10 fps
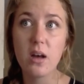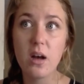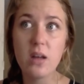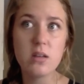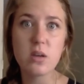
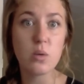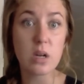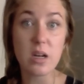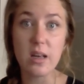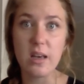And you don't
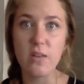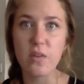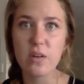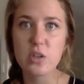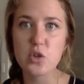want to leave
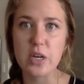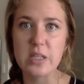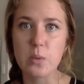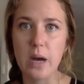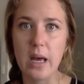
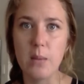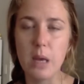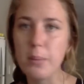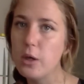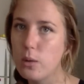straight away.
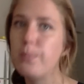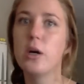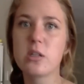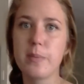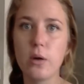Maybe you'll
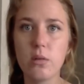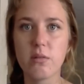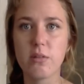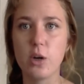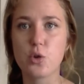postpone
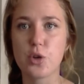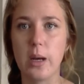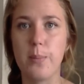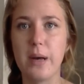the road trip.